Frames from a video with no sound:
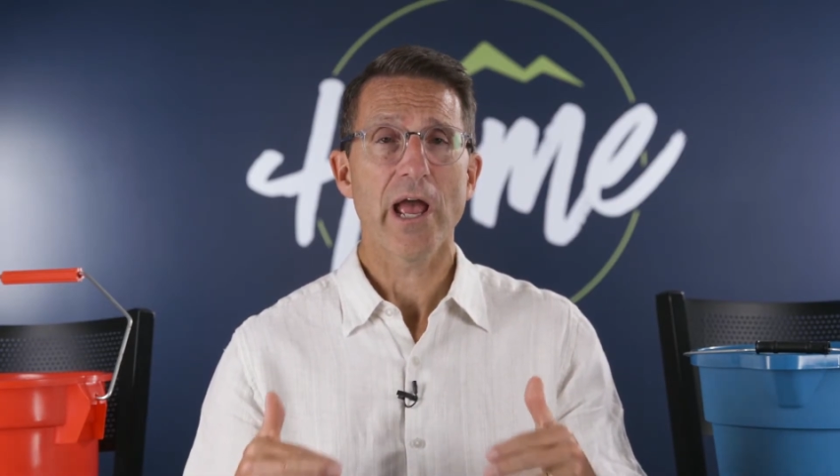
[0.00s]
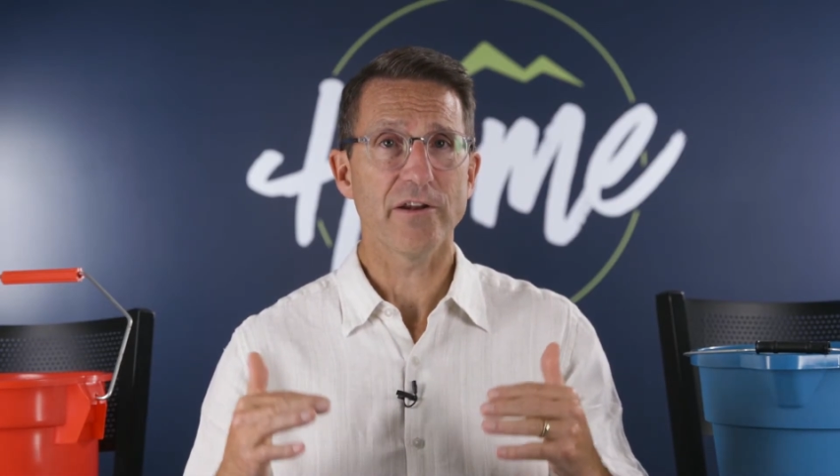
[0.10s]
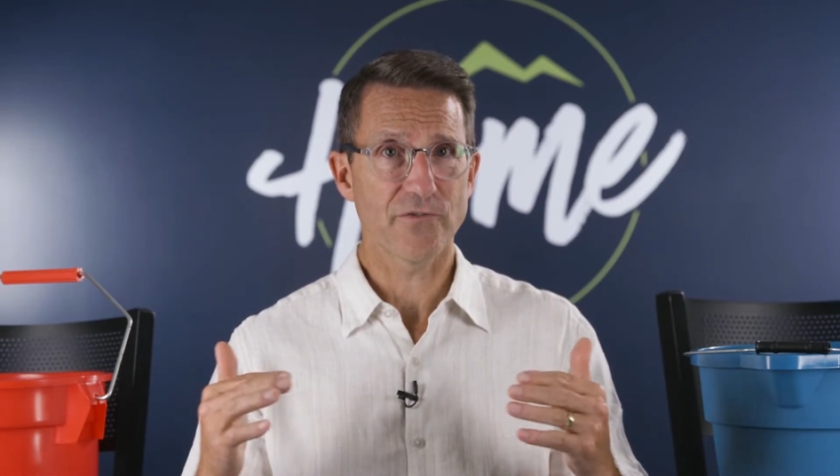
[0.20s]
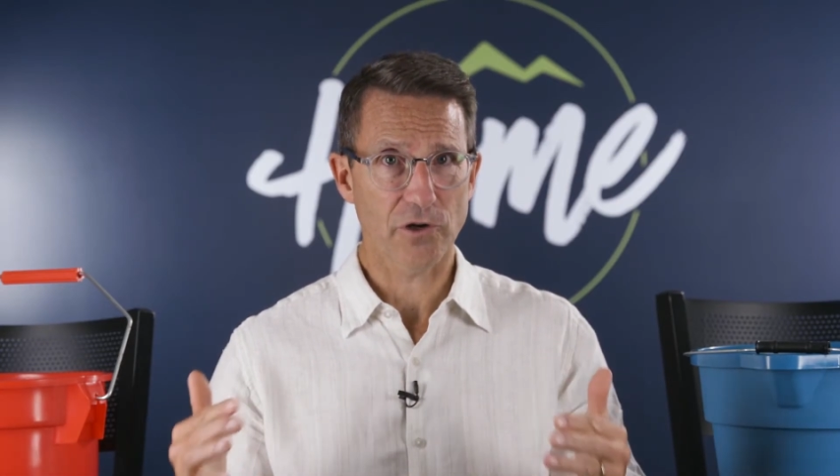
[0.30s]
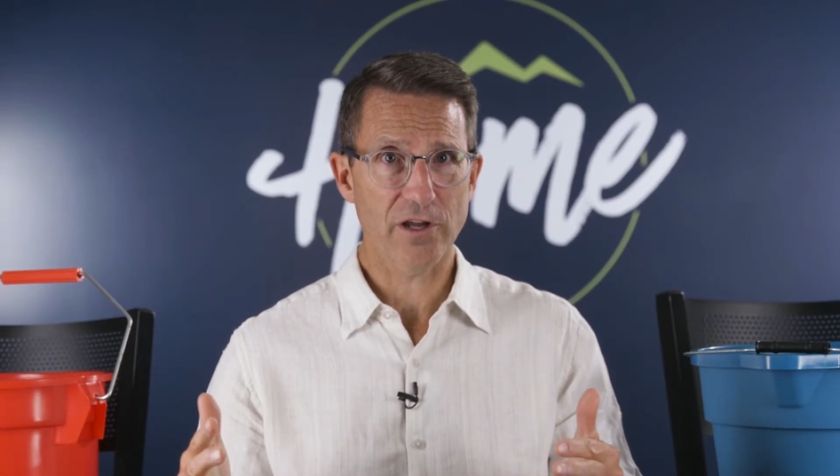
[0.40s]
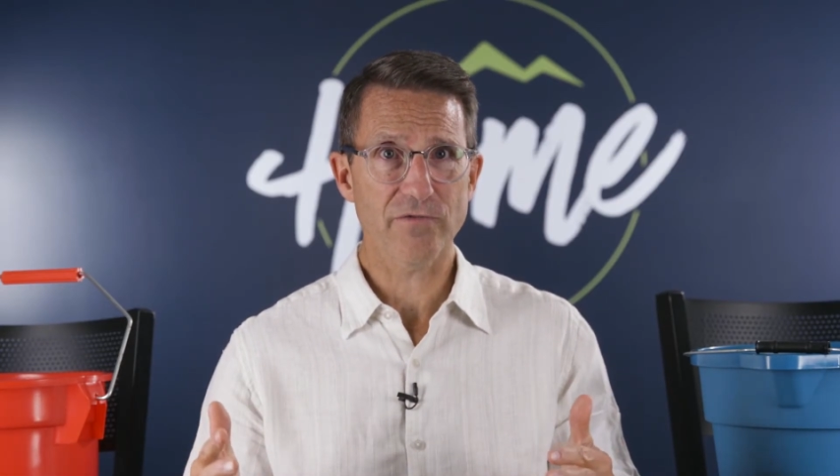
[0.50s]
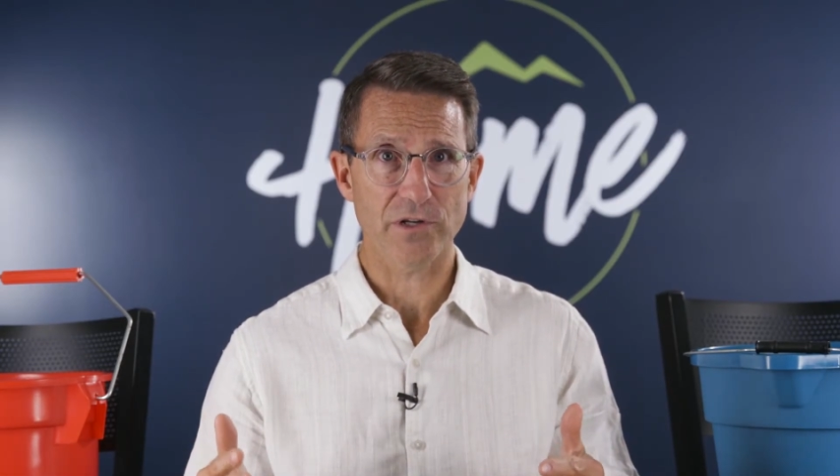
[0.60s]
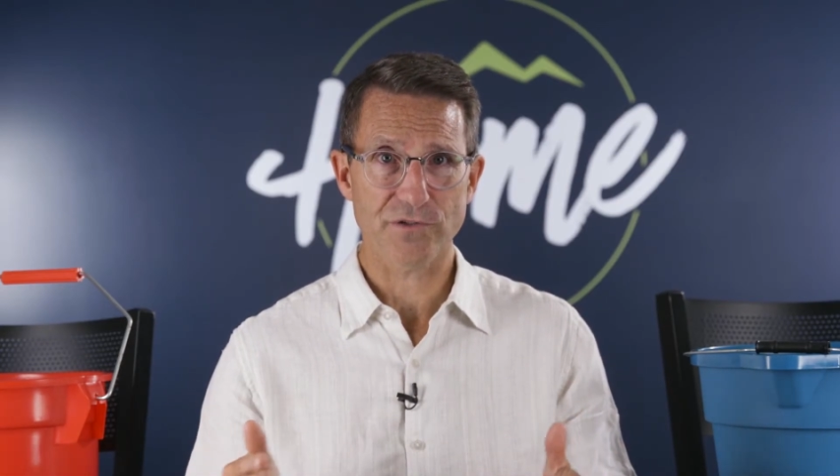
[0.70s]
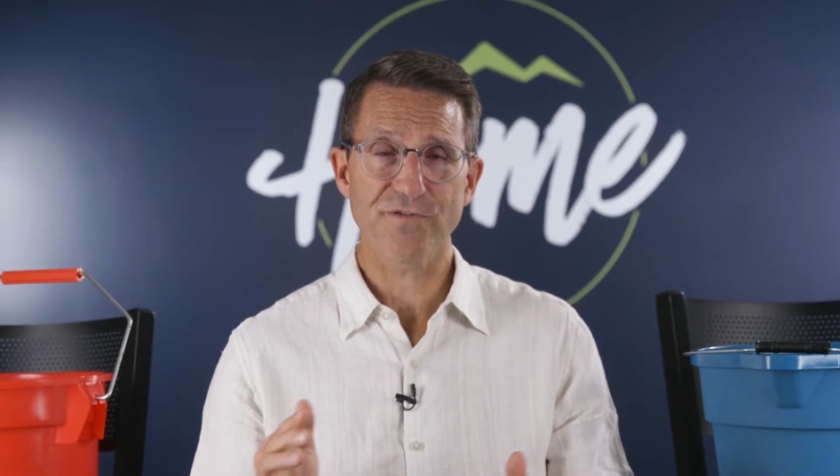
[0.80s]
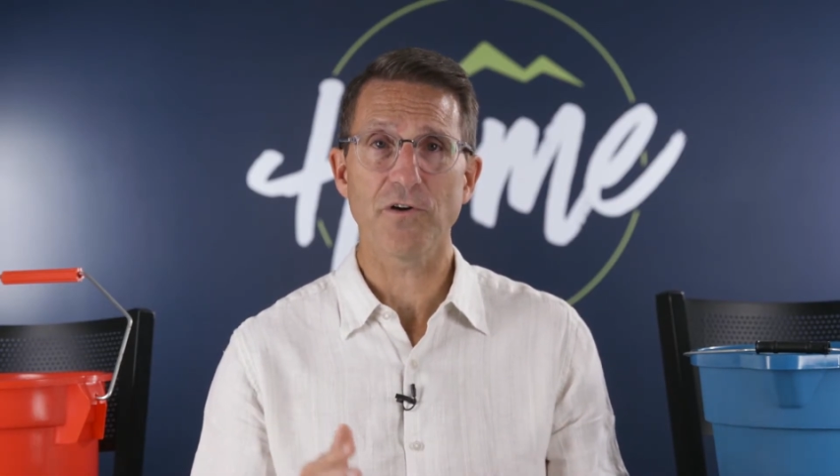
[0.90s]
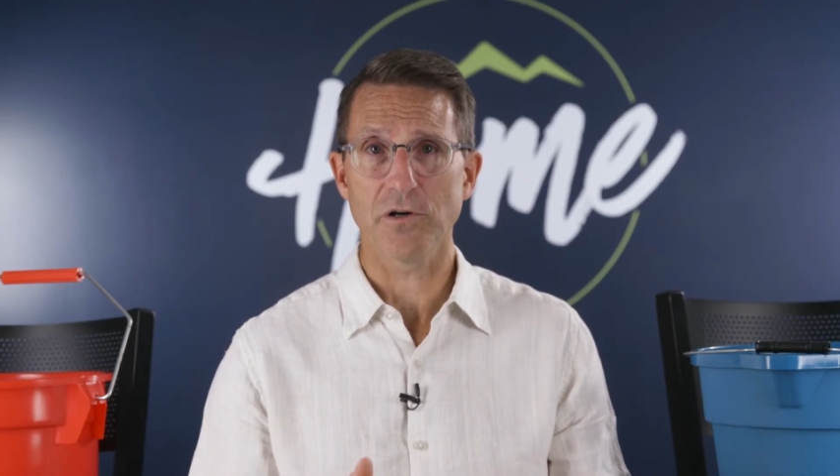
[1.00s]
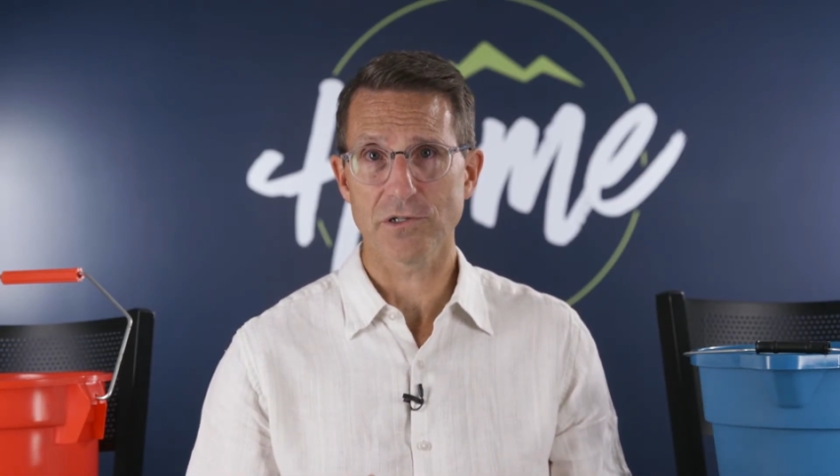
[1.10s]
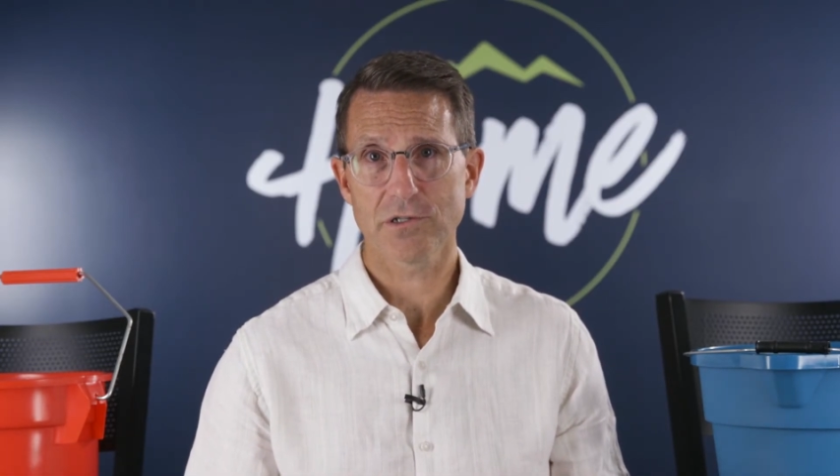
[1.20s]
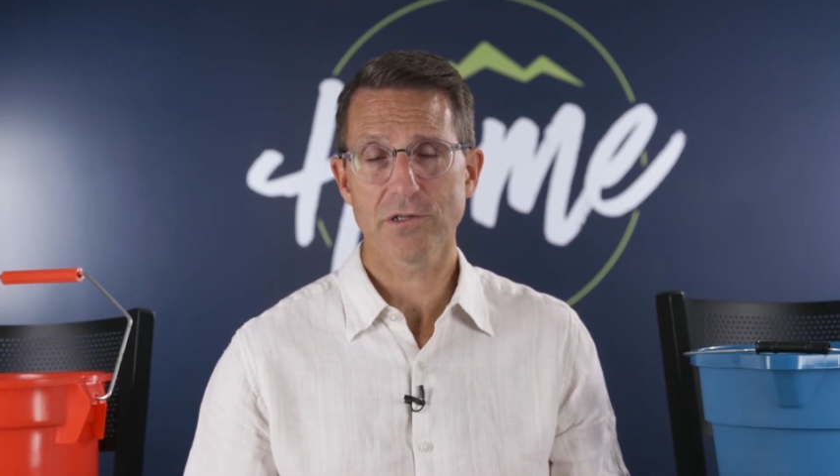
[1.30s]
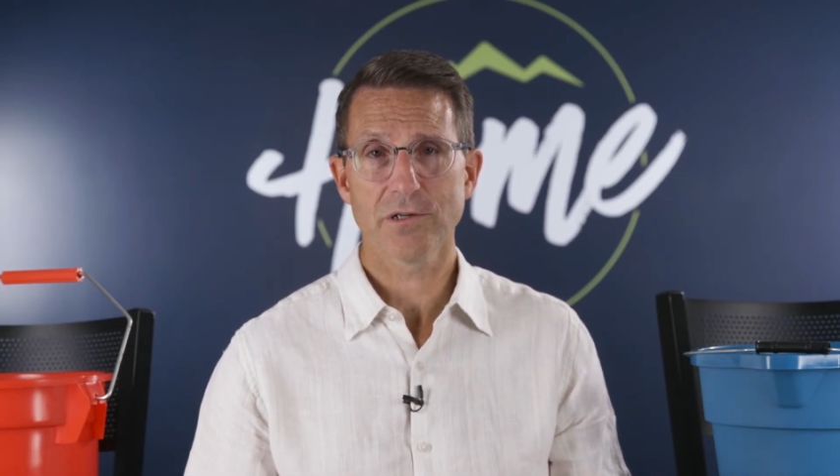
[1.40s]
and forgiveness
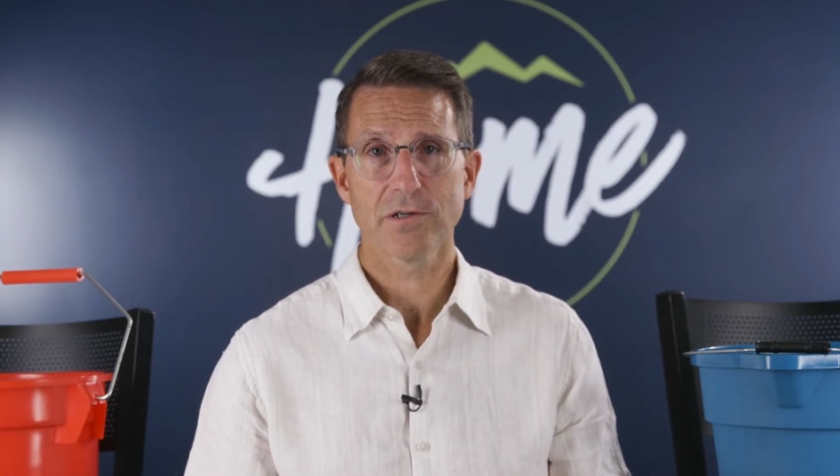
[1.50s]
first.